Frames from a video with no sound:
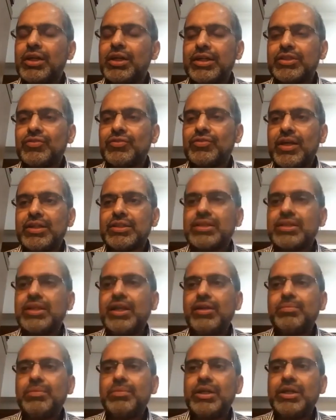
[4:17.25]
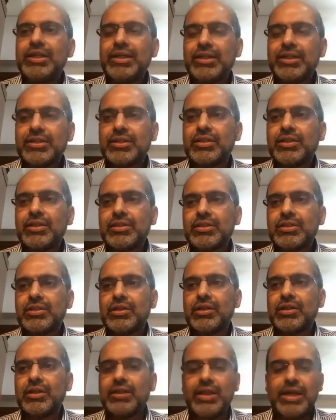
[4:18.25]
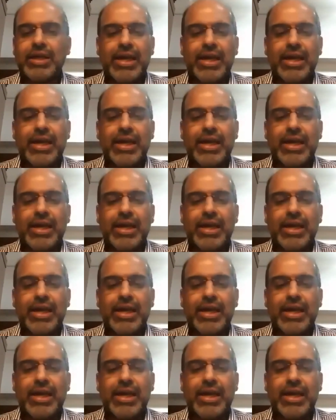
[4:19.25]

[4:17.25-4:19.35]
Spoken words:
as far as skill building is concerned.